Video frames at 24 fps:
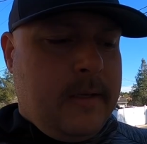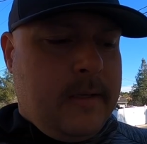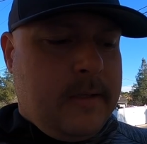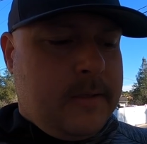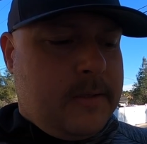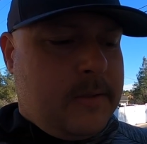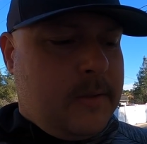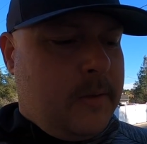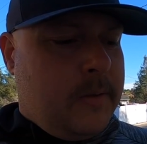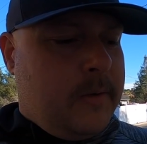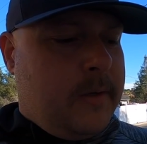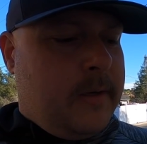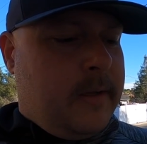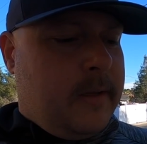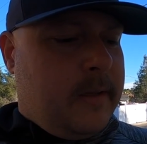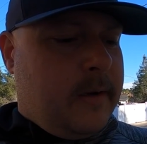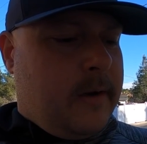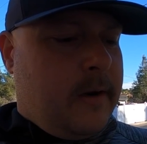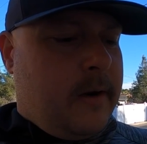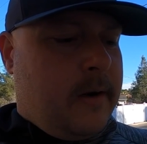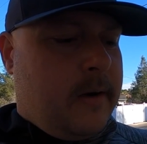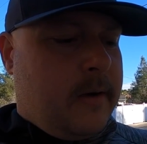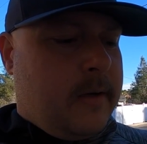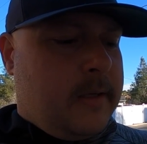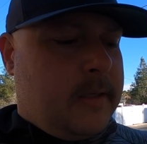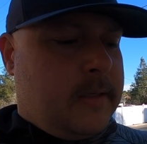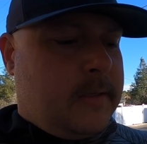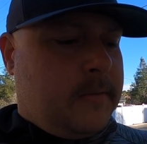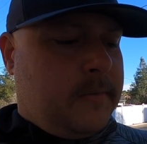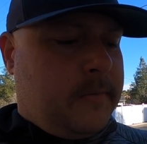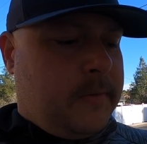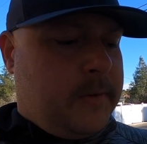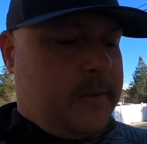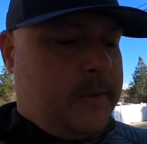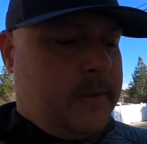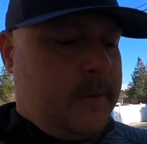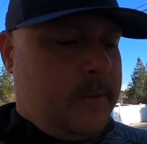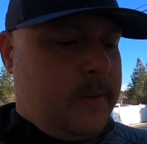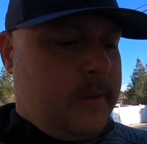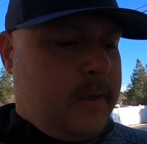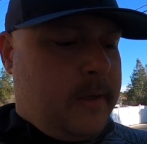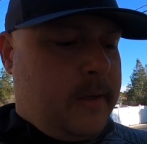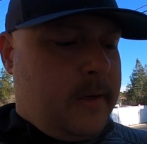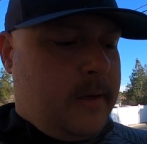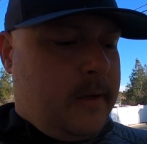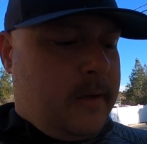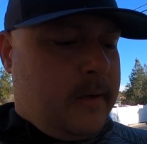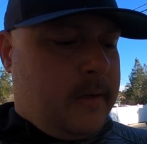Sold another harness for
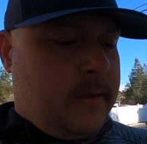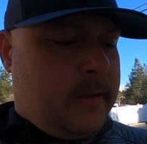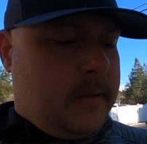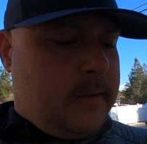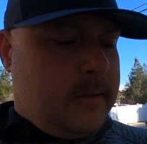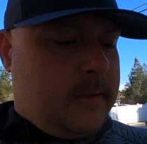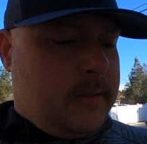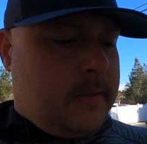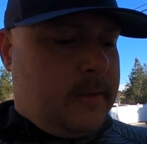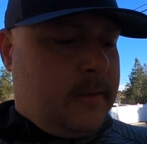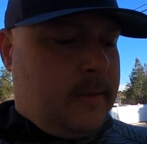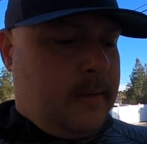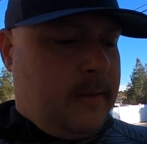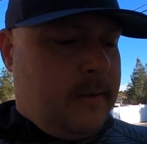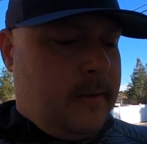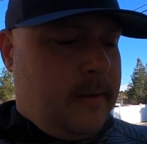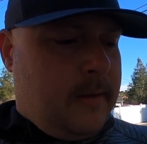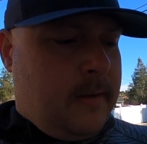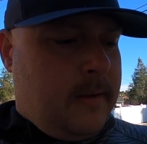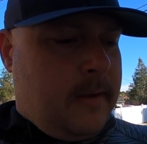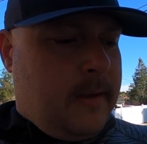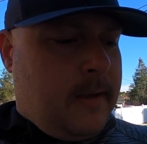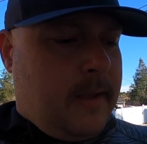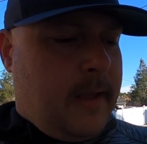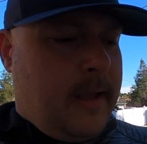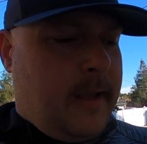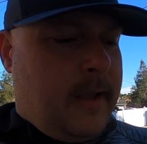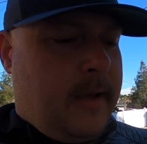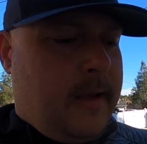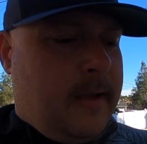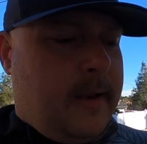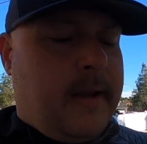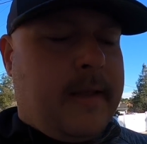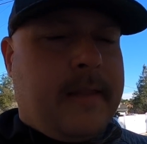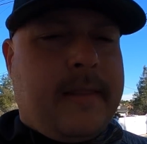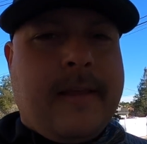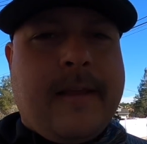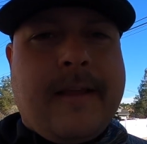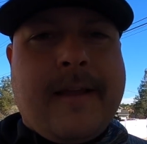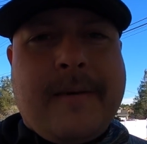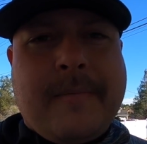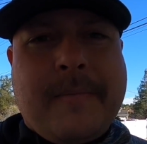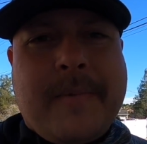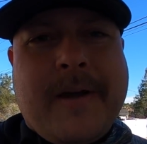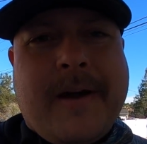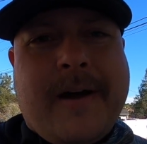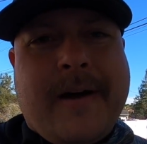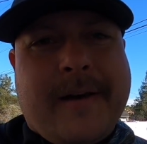$200, and I think
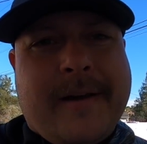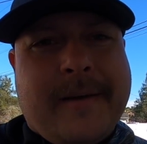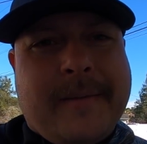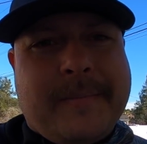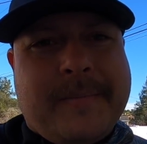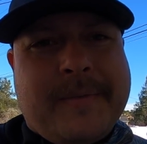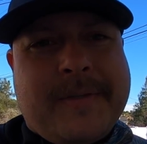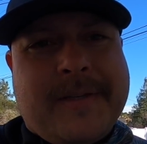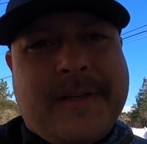I'm caught up.